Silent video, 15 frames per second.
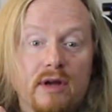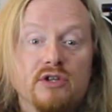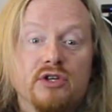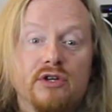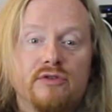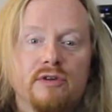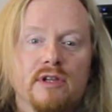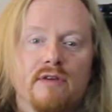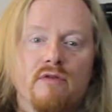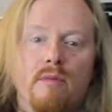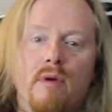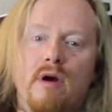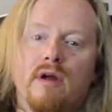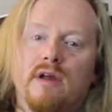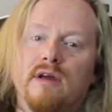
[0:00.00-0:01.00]
entry-level
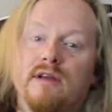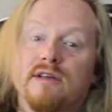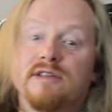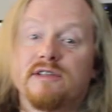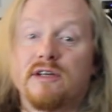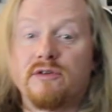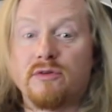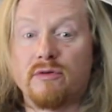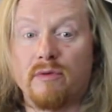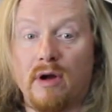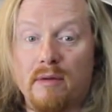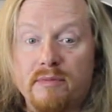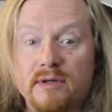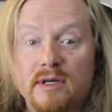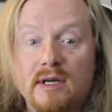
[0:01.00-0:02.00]
market is set to
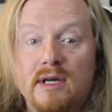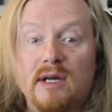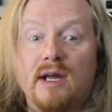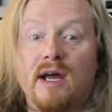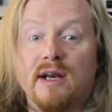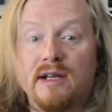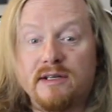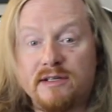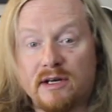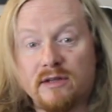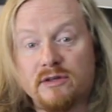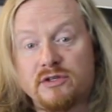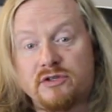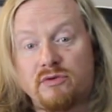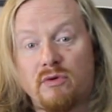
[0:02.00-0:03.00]
erupt, and Intel
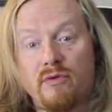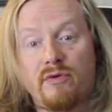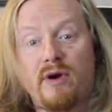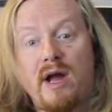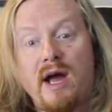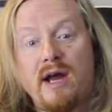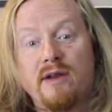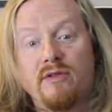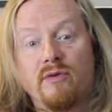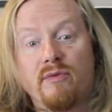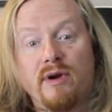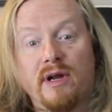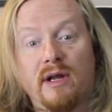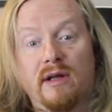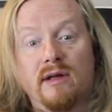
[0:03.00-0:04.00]
has thrown their hat in the
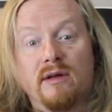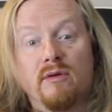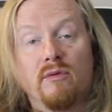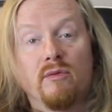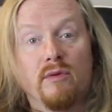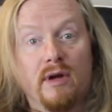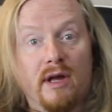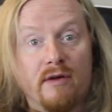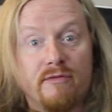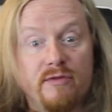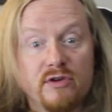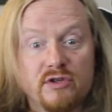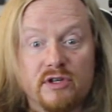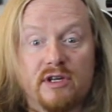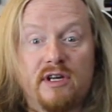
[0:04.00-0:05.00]
ring,
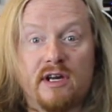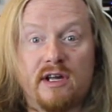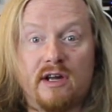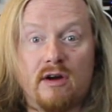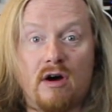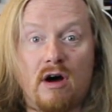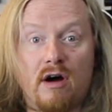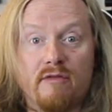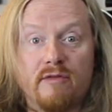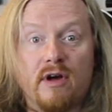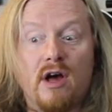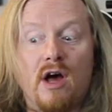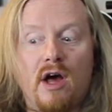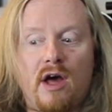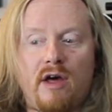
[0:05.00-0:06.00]
officially kicking off
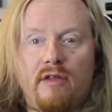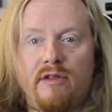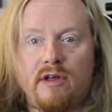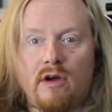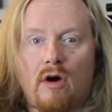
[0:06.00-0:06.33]
the